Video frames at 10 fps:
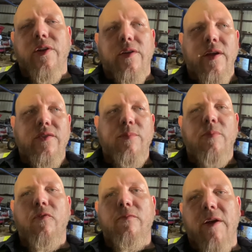Those
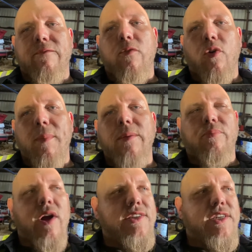are my 4 main
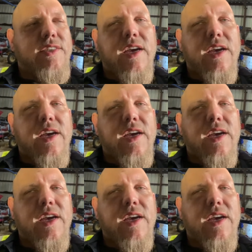projects.